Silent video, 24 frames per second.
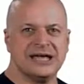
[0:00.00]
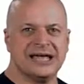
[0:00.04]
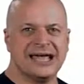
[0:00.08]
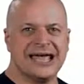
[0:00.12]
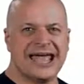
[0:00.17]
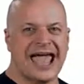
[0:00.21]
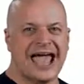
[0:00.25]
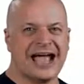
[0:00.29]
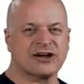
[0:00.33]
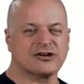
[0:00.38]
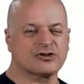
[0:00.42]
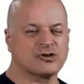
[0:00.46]

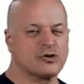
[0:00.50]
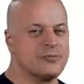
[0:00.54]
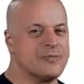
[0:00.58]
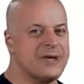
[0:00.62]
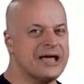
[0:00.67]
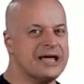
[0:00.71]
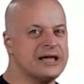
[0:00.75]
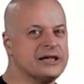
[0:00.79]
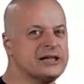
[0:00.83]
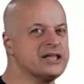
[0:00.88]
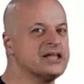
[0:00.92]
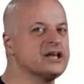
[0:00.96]

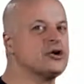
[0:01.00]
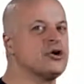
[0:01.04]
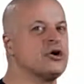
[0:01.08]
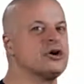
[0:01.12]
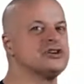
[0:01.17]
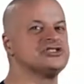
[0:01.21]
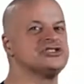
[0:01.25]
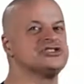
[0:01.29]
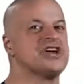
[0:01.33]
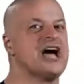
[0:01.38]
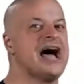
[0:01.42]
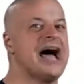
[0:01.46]
acromegaly
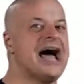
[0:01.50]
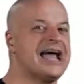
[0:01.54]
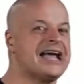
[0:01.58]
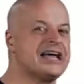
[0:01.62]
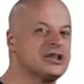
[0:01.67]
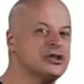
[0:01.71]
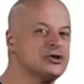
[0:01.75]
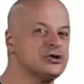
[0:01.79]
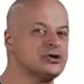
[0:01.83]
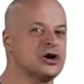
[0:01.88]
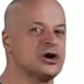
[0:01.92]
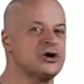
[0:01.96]
causes high
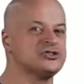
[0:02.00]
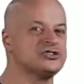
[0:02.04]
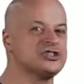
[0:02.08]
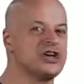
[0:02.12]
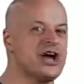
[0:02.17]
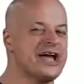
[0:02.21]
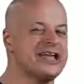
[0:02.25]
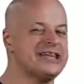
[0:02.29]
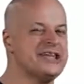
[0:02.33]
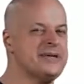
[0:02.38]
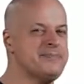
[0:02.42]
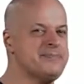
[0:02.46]
glucose,
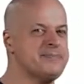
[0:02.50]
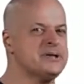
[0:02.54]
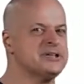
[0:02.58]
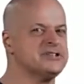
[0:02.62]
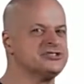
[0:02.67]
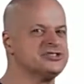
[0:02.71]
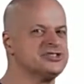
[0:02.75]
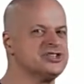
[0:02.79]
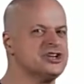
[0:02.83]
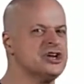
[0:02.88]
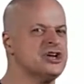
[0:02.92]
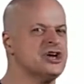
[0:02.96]
high
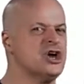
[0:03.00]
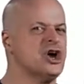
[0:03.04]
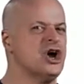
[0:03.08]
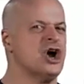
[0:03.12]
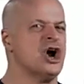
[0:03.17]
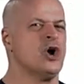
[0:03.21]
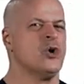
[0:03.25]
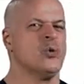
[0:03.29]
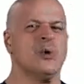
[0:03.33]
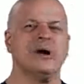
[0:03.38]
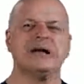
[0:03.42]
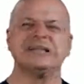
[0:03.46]
lipids.
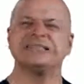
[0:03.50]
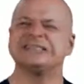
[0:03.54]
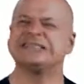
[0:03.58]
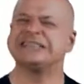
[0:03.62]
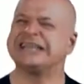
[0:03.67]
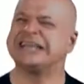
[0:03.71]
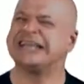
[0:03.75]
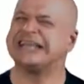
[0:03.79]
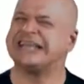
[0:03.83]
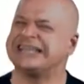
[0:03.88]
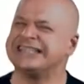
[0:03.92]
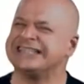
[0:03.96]
What's
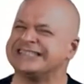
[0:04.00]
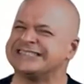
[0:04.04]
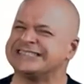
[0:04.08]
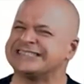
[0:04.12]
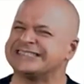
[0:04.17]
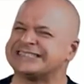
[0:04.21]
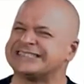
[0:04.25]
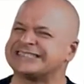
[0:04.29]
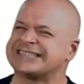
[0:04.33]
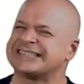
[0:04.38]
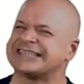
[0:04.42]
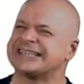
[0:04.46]

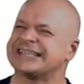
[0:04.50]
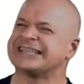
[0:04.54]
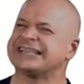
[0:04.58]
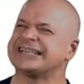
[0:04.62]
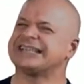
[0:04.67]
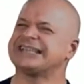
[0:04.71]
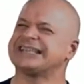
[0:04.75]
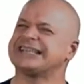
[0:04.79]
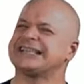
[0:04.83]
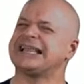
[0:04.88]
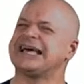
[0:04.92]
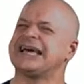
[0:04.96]

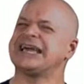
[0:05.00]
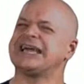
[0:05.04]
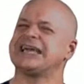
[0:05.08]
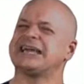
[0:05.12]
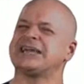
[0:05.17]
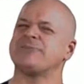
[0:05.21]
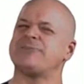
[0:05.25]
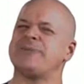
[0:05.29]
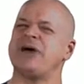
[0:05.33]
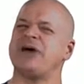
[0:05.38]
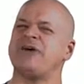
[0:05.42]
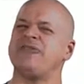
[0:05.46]
insulin like
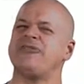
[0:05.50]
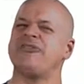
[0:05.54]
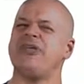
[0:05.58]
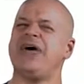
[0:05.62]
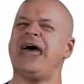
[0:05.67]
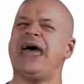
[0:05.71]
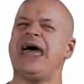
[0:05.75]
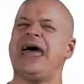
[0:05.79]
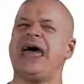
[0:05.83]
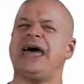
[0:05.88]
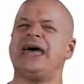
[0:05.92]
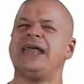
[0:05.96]
about
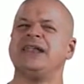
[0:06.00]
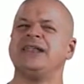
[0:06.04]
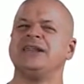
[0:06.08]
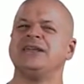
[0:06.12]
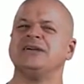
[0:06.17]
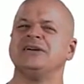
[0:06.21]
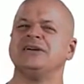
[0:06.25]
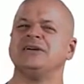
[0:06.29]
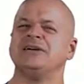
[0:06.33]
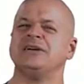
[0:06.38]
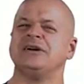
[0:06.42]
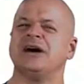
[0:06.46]
that?
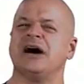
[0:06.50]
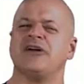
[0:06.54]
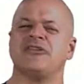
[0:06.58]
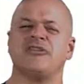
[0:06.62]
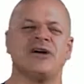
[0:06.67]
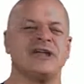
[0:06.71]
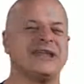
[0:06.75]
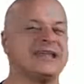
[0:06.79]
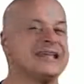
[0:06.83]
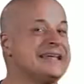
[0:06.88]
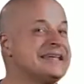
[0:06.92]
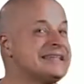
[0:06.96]
I
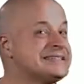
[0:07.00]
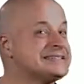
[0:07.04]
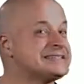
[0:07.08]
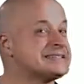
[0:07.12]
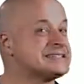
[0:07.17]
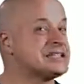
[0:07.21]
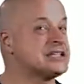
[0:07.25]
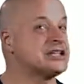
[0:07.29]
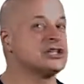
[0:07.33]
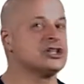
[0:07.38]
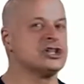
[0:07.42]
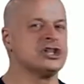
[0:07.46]
thought
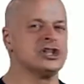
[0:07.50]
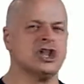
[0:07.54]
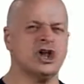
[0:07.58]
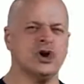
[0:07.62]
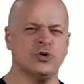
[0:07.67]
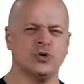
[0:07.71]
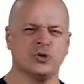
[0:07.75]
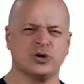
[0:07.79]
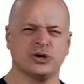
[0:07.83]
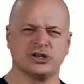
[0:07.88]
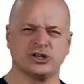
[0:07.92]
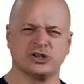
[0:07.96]
insulin
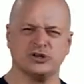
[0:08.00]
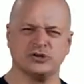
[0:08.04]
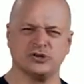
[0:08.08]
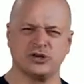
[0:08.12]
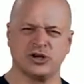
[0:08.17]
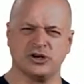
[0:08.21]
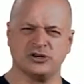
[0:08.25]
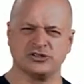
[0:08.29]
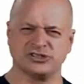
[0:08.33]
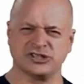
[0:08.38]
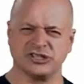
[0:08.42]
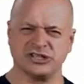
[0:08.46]
lowered
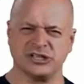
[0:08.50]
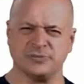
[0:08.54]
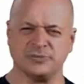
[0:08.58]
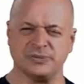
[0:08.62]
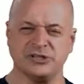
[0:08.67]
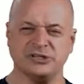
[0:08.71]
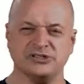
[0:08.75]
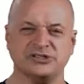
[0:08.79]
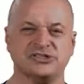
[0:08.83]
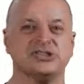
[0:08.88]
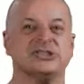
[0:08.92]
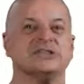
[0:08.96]
glucose and
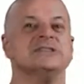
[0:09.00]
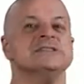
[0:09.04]
lipids.